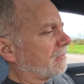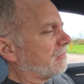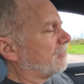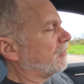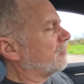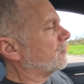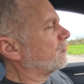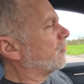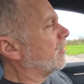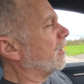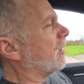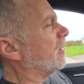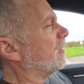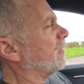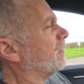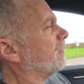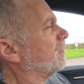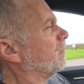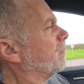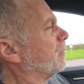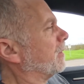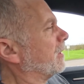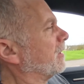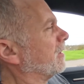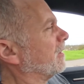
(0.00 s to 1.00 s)

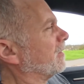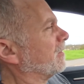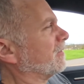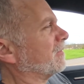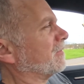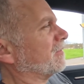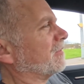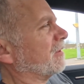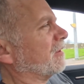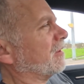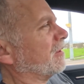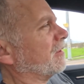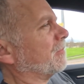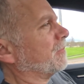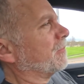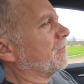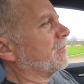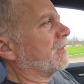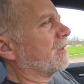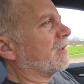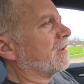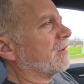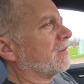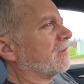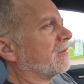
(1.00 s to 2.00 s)
drive because
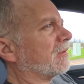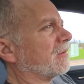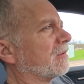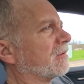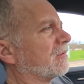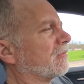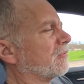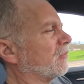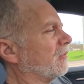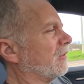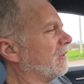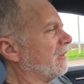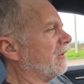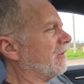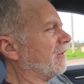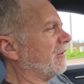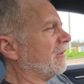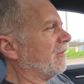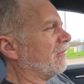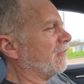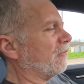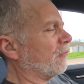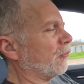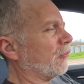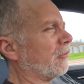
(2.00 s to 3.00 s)
it's
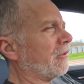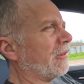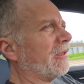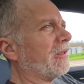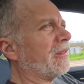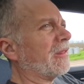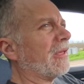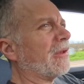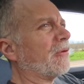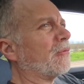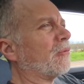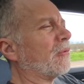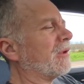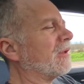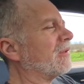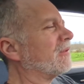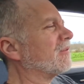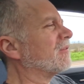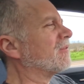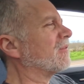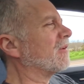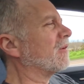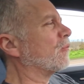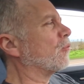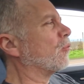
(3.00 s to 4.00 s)
really light
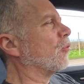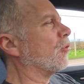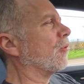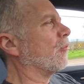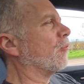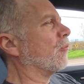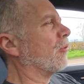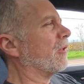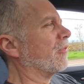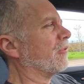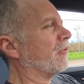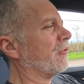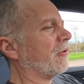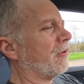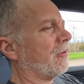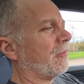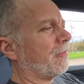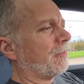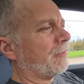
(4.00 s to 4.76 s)
winds and warm weather,